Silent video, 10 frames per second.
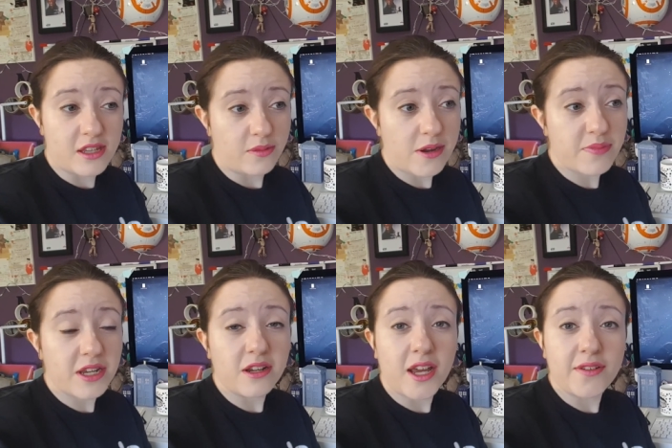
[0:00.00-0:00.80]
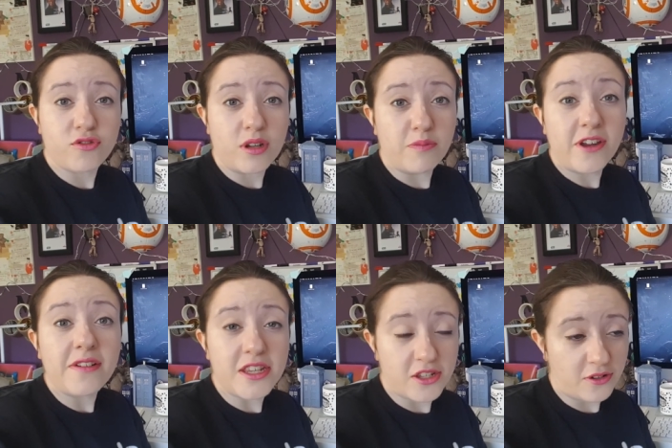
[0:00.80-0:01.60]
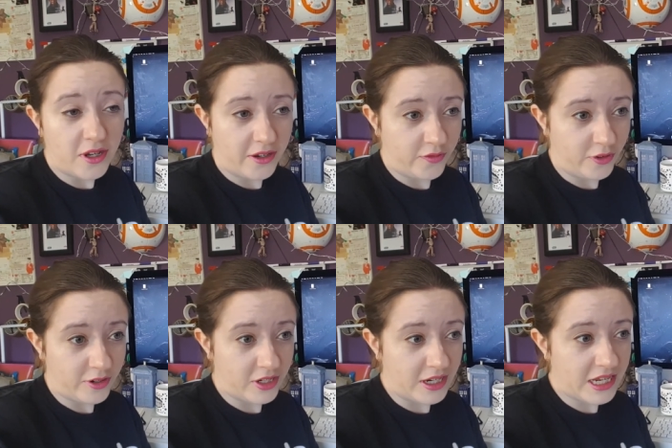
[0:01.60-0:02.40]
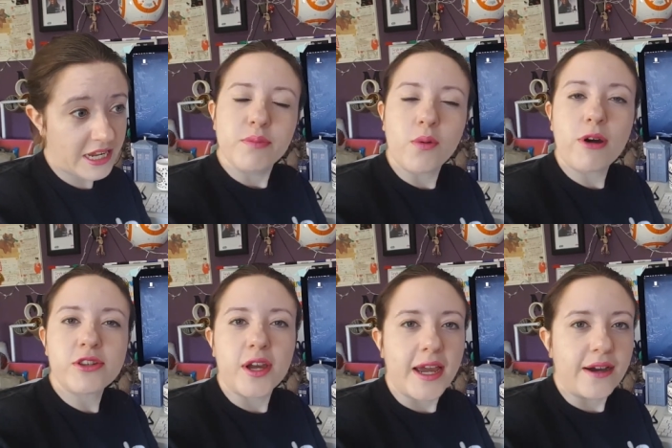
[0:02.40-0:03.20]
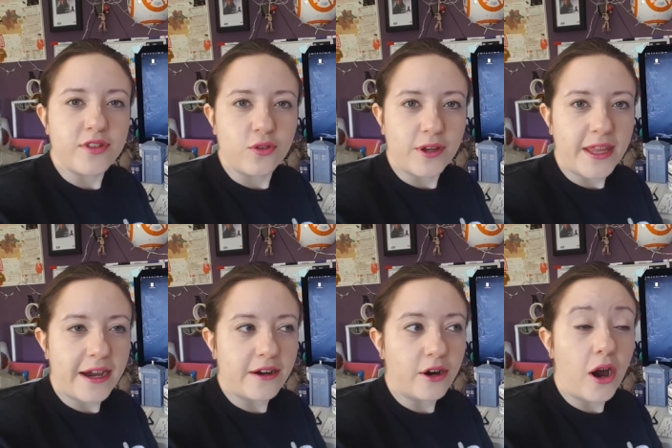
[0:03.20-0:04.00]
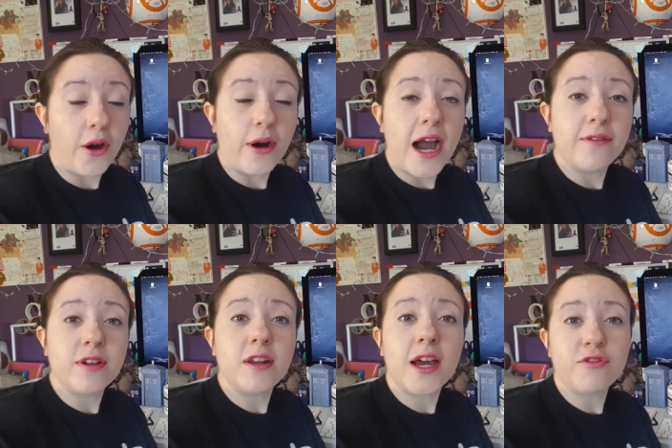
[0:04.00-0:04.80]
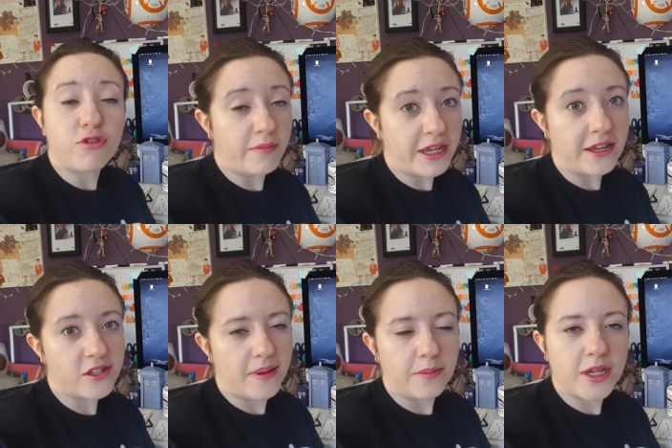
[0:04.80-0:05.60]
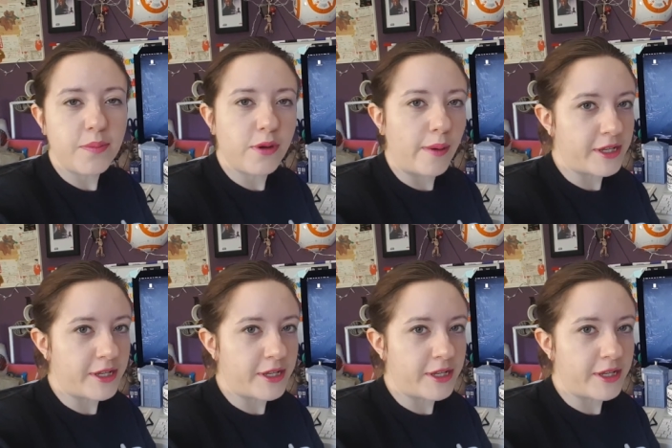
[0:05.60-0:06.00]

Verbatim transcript: so there won't be a live stream very soon, unfortunately. But once I have sorted that out, I'll have a live stream again, so I will keep you